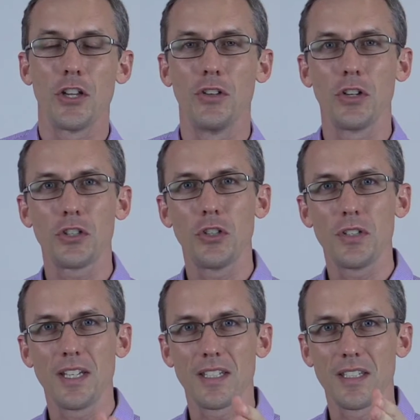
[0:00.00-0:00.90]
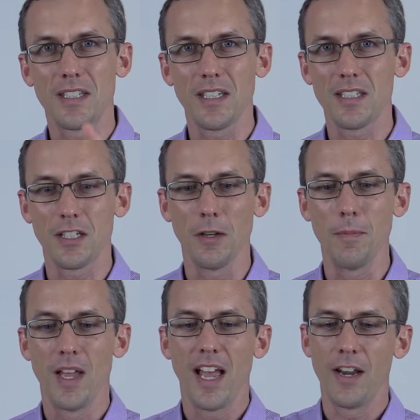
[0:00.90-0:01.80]
You're not choosing a
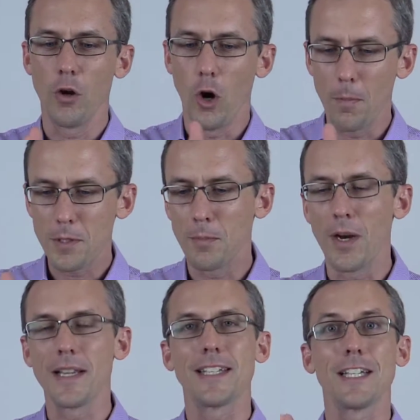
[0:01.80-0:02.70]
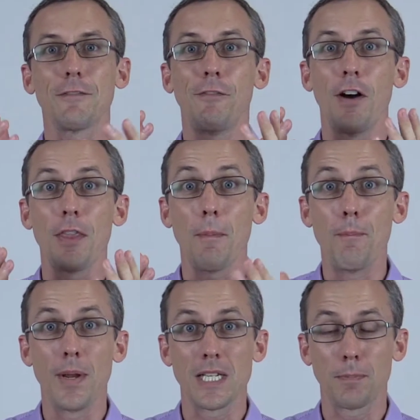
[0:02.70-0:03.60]
system and optimizing it to find the
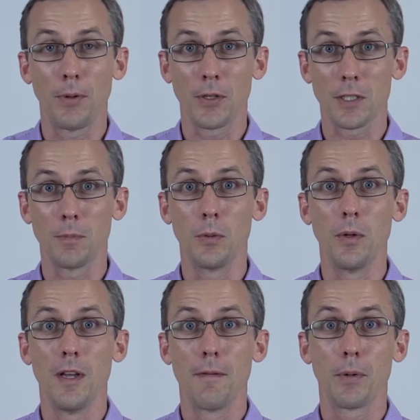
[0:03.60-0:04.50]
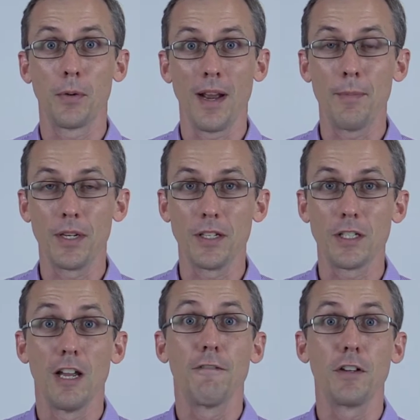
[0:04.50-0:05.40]
best possible
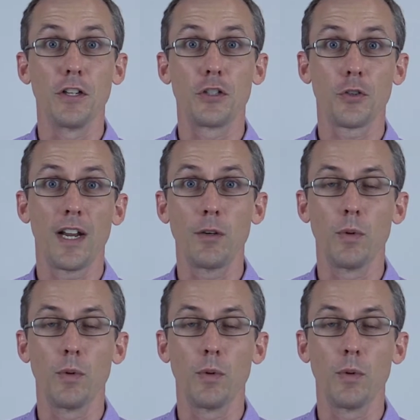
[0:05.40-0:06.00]
parameters for you to trade